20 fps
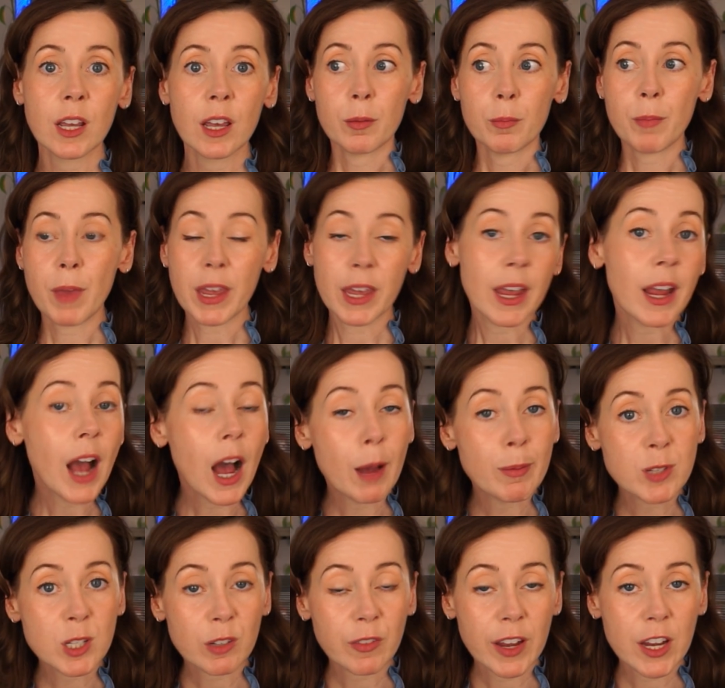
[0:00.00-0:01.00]
making
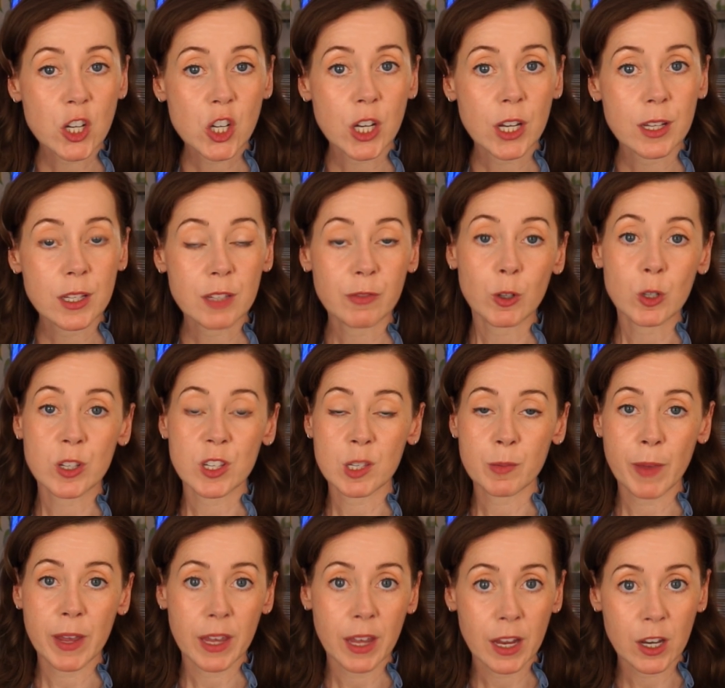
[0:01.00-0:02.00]
observations versus
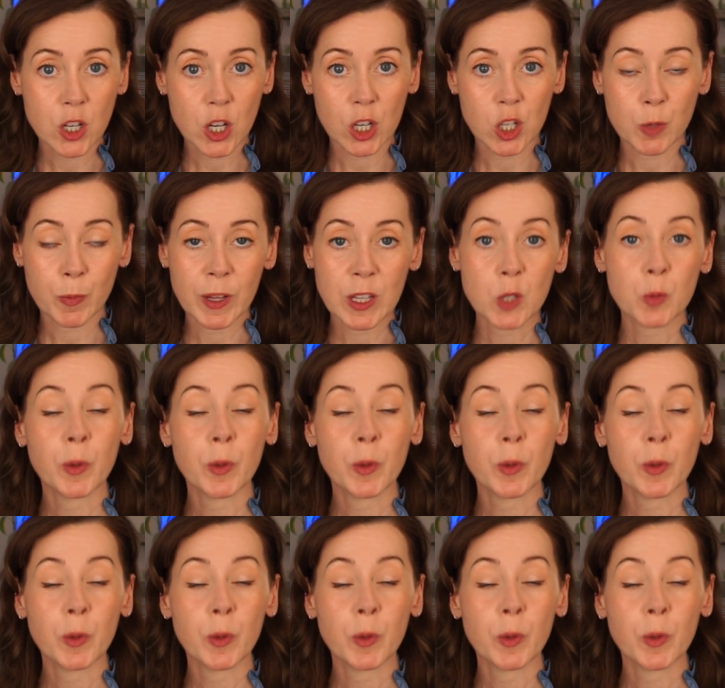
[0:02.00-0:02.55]
making judgments.